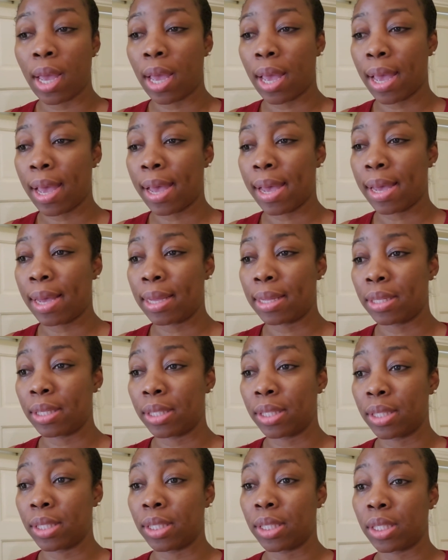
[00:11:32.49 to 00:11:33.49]

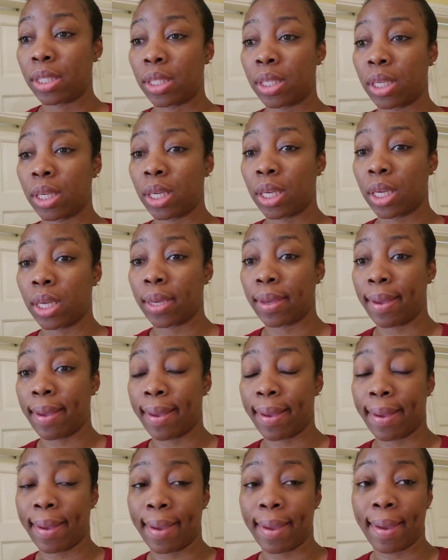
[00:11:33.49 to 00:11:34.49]
and
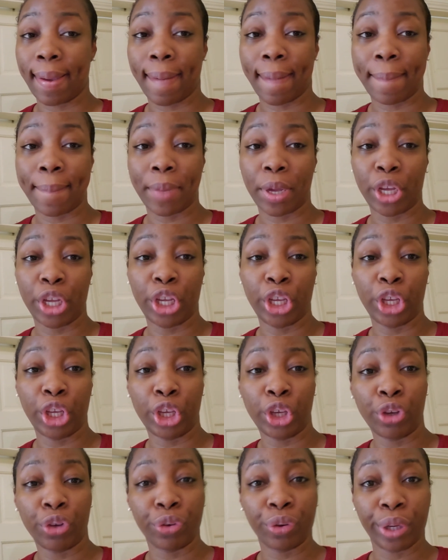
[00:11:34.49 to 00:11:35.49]
I am
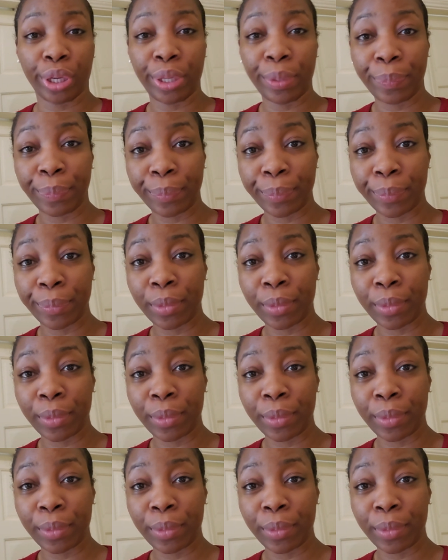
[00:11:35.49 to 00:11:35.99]
hungry.